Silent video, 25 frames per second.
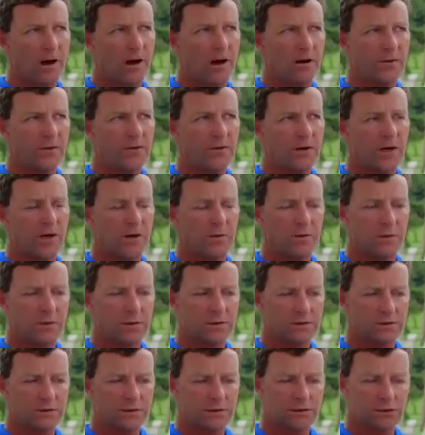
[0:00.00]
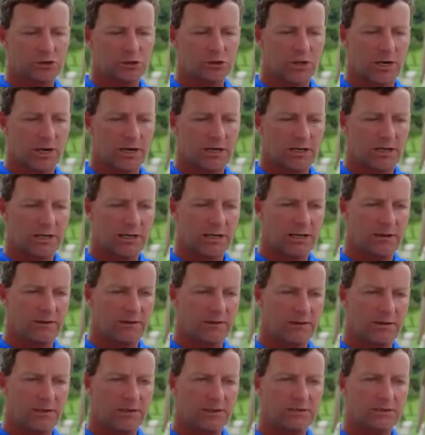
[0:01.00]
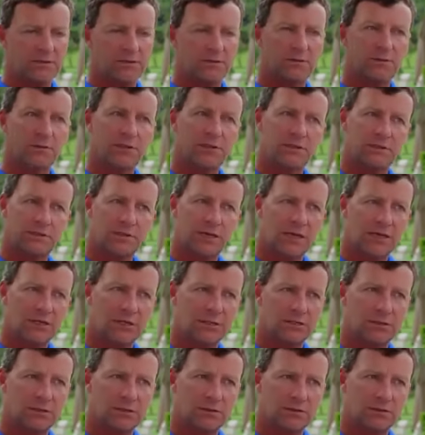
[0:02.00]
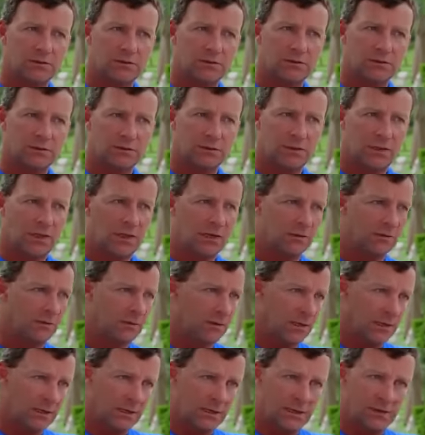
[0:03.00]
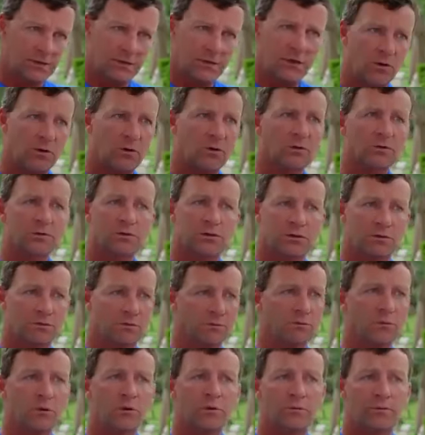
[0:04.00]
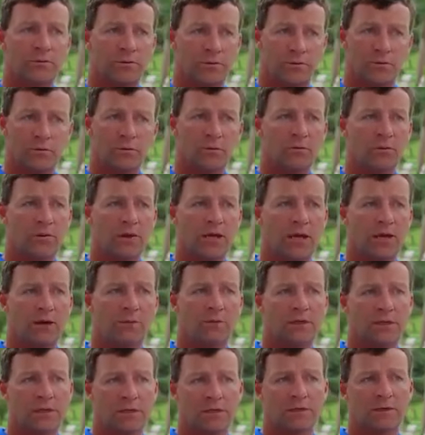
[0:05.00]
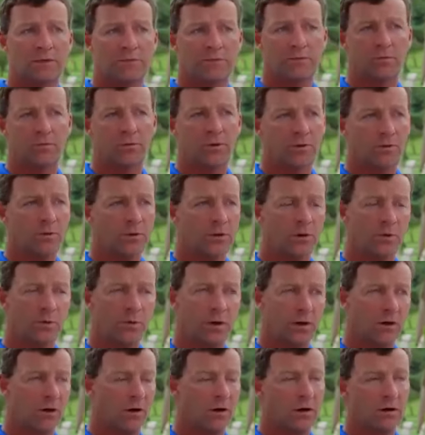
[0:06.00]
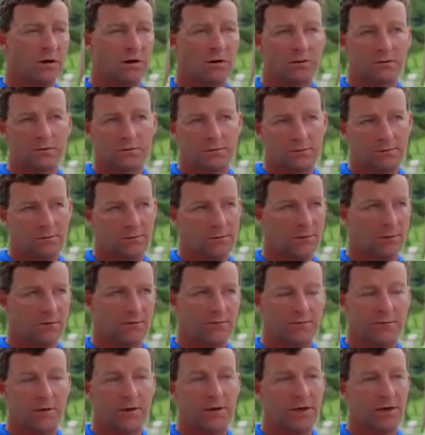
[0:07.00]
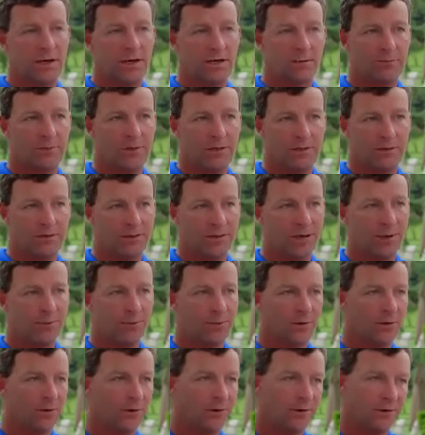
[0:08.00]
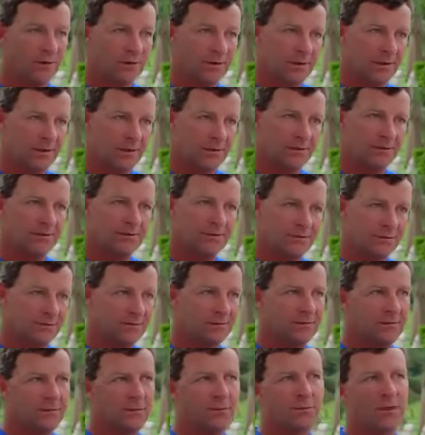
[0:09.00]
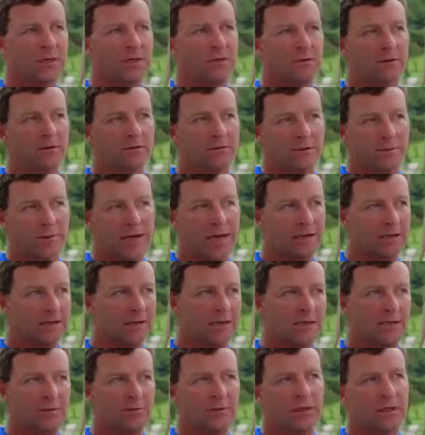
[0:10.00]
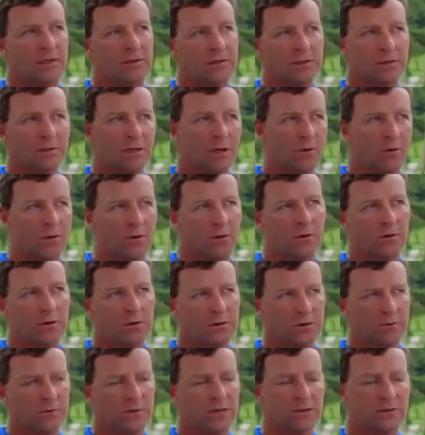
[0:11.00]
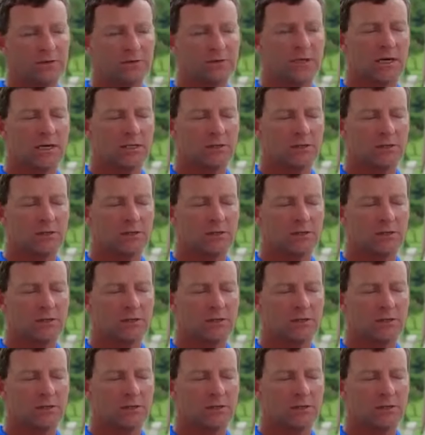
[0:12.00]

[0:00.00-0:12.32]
our thought was, let's try to get these 3 sections and the holes to move through them in a different way. We don't want all, the front 9 to be on the upper, and then the back 9 to be in the lower and the middle